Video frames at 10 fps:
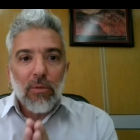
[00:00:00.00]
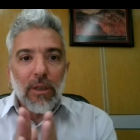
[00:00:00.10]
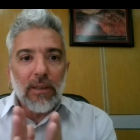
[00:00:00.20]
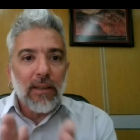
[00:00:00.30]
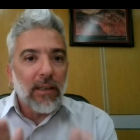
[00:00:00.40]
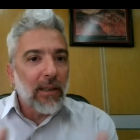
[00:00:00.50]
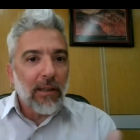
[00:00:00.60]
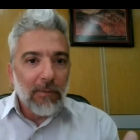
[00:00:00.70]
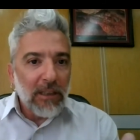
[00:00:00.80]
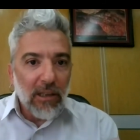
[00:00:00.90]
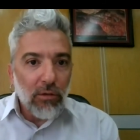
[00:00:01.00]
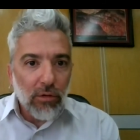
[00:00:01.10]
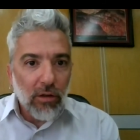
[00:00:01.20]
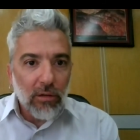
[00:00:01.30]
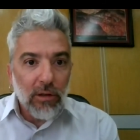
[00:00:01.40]
with uh,
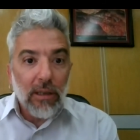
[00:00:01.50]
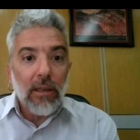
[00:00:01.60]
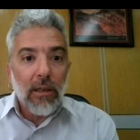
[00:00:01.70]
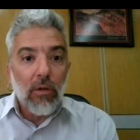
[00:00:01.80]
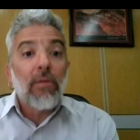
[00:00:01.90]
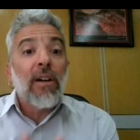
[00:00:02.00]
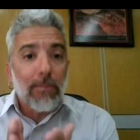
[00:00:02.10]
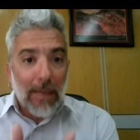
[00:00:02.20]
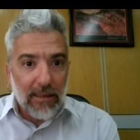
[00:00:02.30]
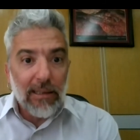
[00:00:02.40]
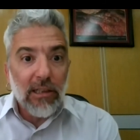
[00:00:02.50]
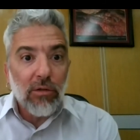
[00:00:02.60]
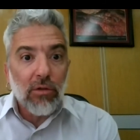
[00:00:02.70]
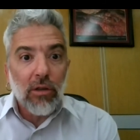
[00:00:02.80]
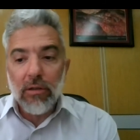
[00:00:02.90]
institutions, uh, government
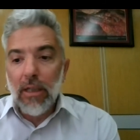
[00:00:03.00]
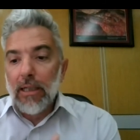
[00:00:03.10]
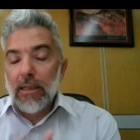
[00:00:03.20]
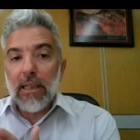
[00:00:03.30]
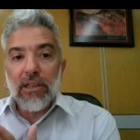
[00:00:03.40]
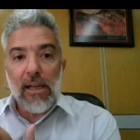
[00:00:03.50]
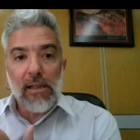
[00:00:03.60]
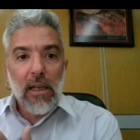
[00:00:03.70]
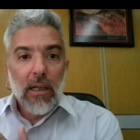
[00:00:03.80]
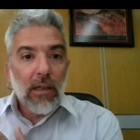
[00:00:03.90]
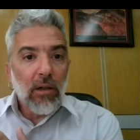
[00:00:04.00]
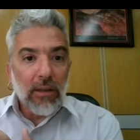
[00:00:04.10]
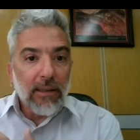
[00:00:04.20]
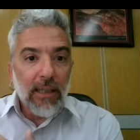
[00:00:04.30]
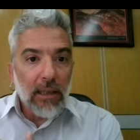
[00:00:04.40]
institutions such as
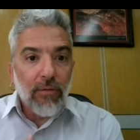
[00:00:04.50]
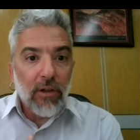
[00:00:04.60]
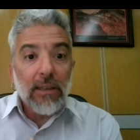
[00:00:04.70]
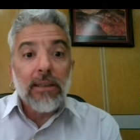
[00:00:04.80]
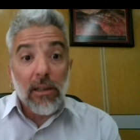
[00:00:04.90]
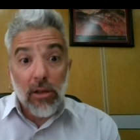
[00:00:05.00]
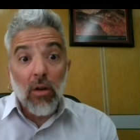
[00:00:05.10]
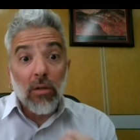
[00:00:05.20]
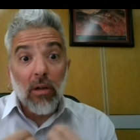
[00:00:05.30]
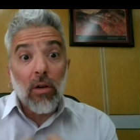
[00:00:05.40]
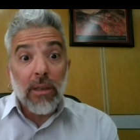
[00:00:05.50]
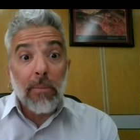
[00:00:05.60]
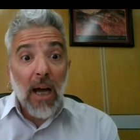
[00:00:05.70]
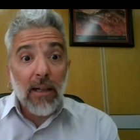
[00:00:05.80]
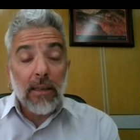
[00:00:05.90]
CONICET, for instance, or, or the
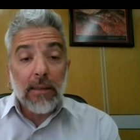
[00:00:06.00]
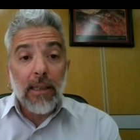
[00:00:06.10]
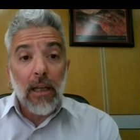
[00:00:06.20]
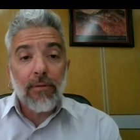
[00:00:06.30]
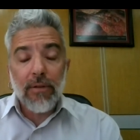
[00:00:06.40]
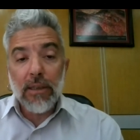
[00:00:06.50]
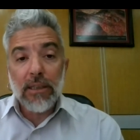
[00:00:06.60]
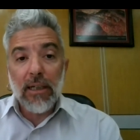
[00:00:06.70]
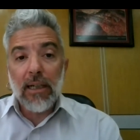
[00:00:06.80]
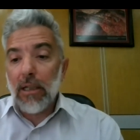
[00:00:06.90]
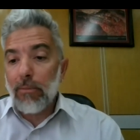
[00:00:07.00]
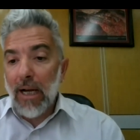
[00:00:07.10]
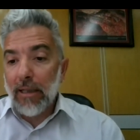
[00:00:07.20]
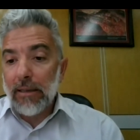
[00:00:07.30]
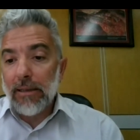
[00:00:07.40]
bank itself, the Genetic
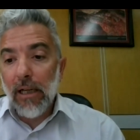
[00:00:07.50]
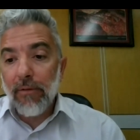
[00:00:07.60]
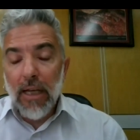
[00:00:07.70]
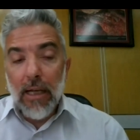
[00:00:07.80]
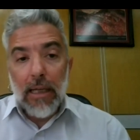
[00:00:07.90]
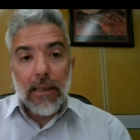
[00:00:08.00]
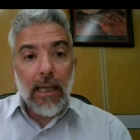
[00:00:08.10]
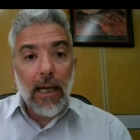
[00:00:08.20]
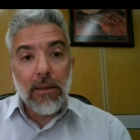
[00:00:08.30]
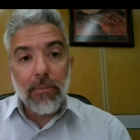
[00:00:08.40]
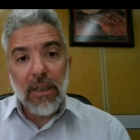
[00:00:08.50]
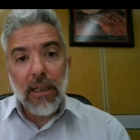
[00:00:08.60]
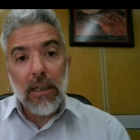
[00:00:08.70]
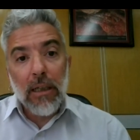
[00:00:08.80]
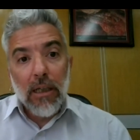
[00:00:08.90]
Bank itself, that
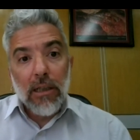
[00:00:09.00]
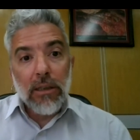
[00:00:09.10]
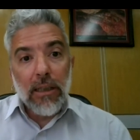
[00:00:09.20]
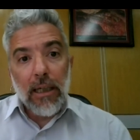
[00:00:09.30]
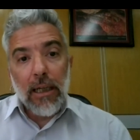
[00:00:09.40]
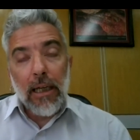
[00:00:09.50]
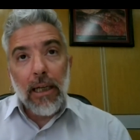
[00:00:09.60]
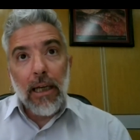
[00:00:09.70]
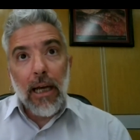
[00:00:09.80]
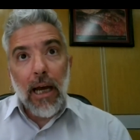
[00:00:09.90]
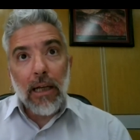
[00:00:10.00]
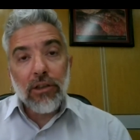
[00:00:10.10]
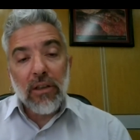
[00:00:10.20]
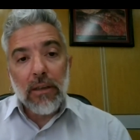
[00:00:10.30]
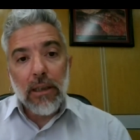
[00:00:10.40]
bring the
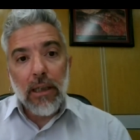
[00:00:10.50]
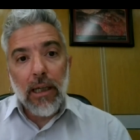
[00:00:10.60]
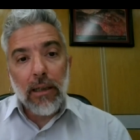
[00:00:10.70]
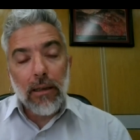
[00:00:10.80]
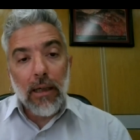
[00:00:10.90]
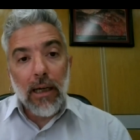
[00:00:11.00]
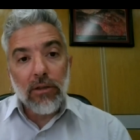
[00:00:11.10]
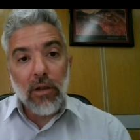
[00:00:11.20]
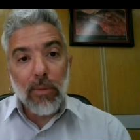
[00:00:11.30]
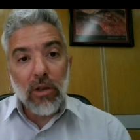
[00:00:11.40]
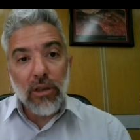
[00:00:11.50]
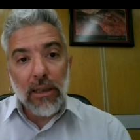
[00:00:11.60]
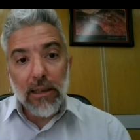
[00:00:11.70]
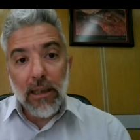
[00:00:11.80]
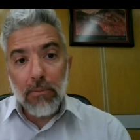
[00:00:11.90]
Argentinian
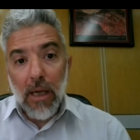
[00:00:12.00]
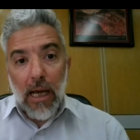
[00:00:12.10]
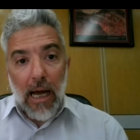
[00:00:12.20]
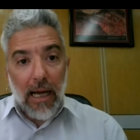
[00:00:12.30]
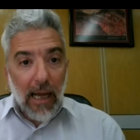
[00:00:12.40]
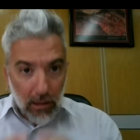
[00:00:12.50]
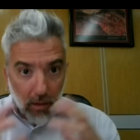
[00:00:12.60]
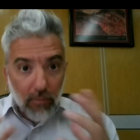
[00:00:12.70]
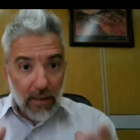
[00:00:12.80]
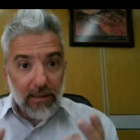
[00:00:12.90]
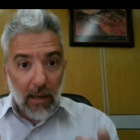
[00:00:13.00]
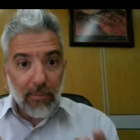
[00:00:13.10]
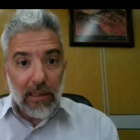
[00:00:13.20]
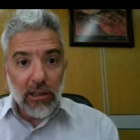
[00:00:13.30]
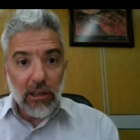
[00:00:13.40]
anthropological team a kind of
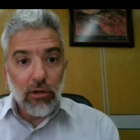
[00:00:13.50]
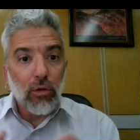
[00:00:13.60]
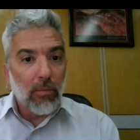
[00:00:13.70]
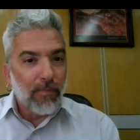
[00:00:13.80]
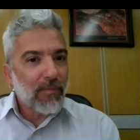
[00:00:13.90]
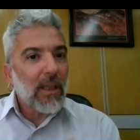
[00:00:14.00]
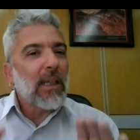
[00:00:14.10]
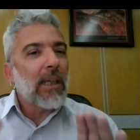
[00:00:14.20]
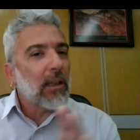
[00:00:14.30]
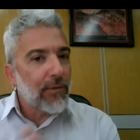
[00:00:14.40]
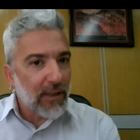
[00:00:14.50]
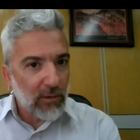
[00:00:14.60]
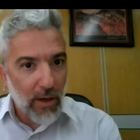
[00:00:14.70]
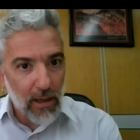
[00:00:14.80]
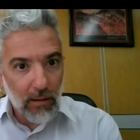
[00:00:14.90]
stability too, in a different
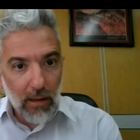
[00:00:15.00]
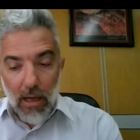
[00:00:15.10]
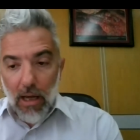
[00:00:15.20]
way.